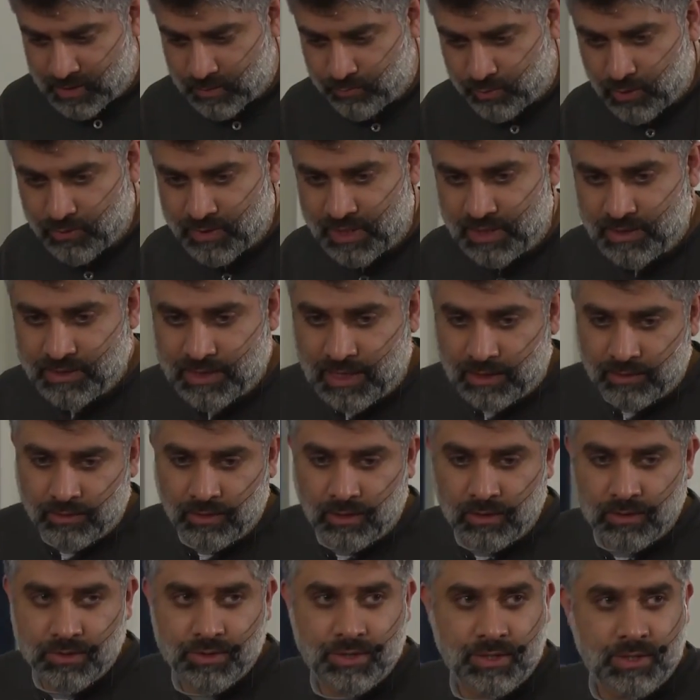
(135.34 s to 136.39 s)
is Protein
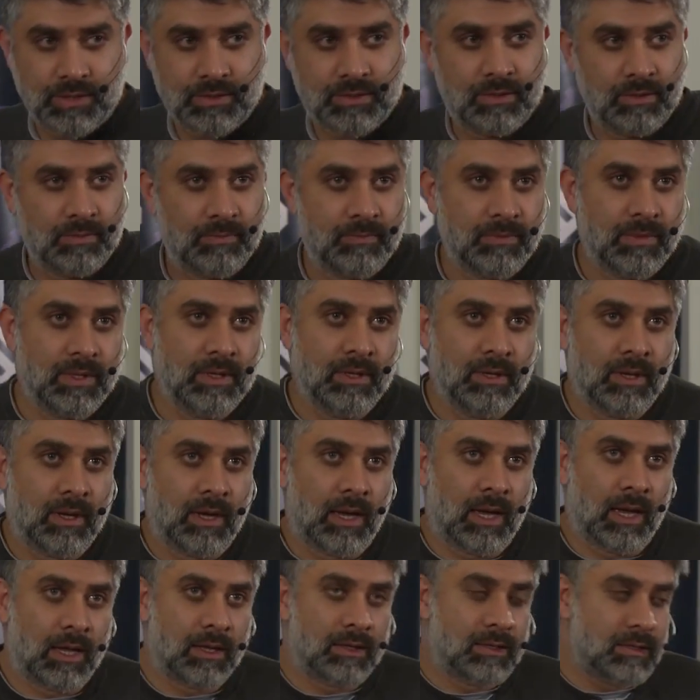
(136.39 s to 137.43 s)
Technologies.
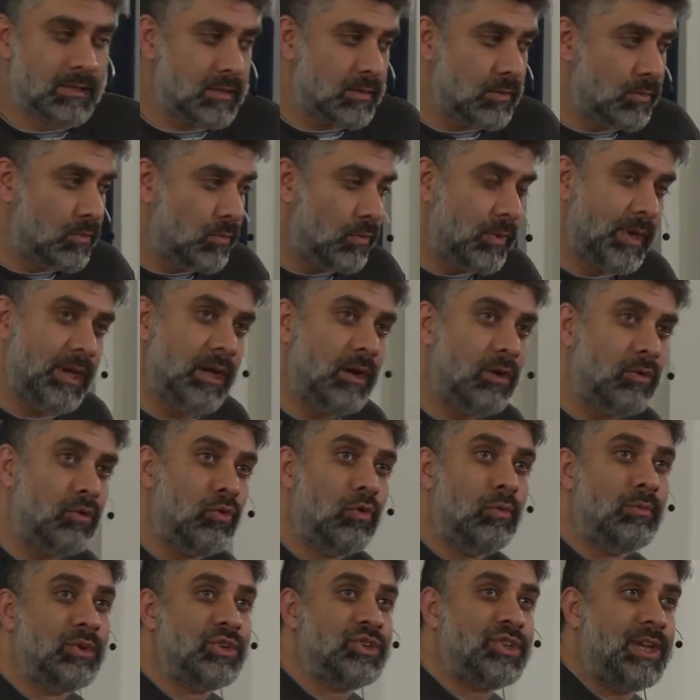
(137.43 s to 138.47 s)
And we are
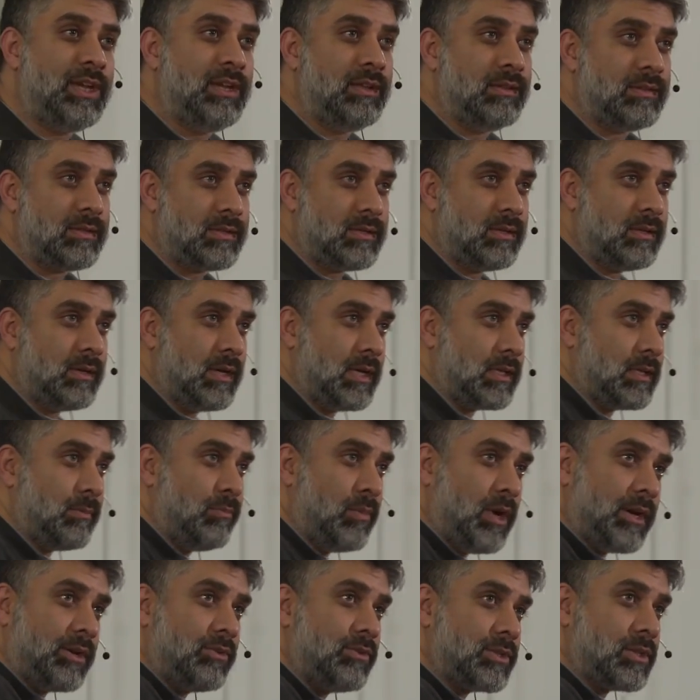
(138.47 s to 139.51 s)
all machines. At the
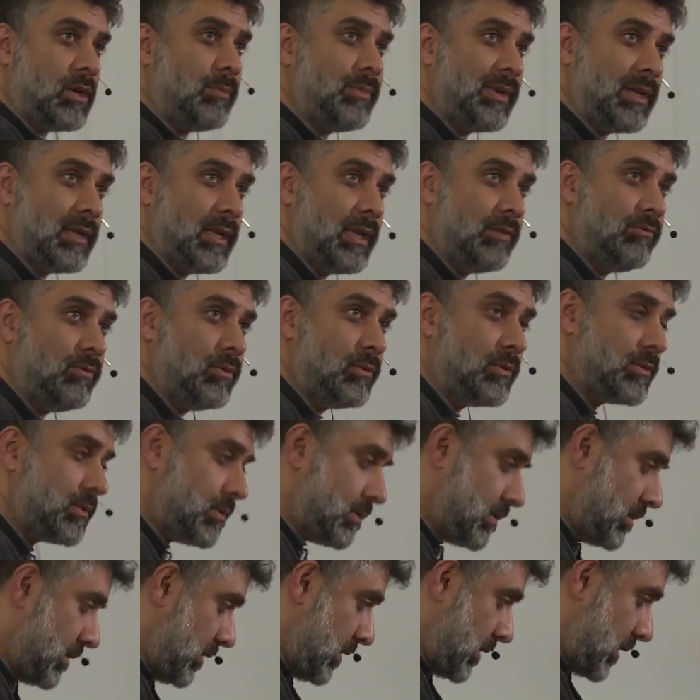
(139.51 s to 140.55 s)
microscopic
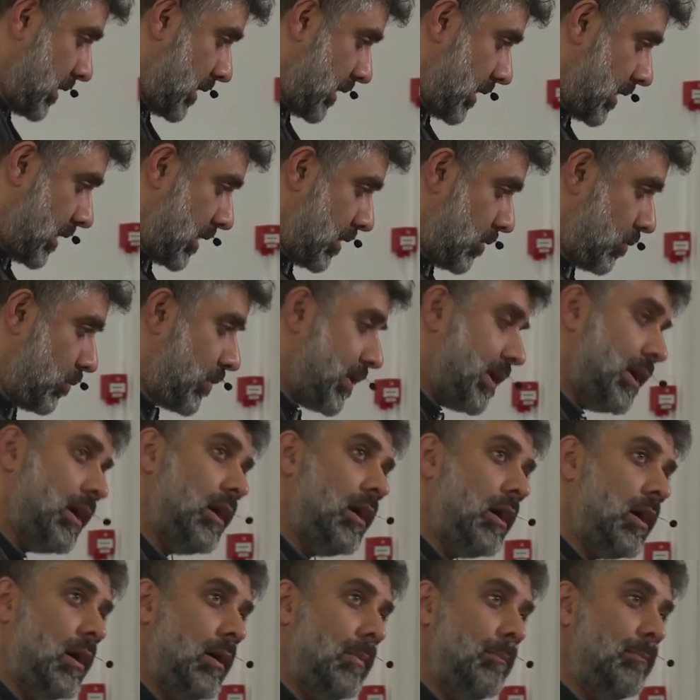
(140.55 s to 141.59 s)
levels, we
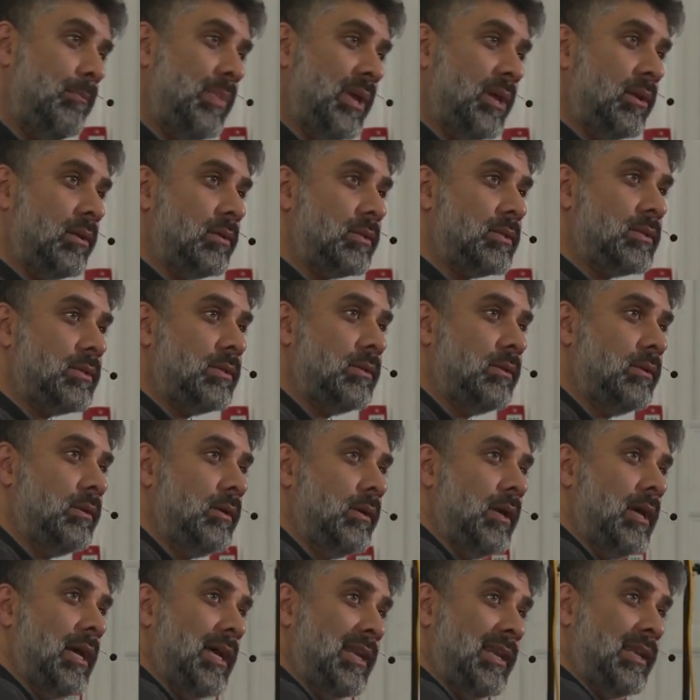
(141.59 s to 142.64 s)
are built
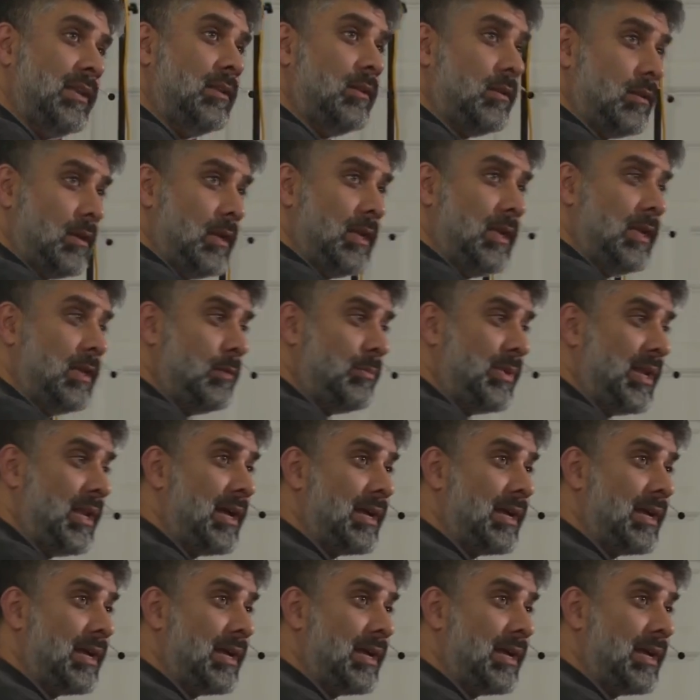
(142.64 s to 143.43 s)
a little bit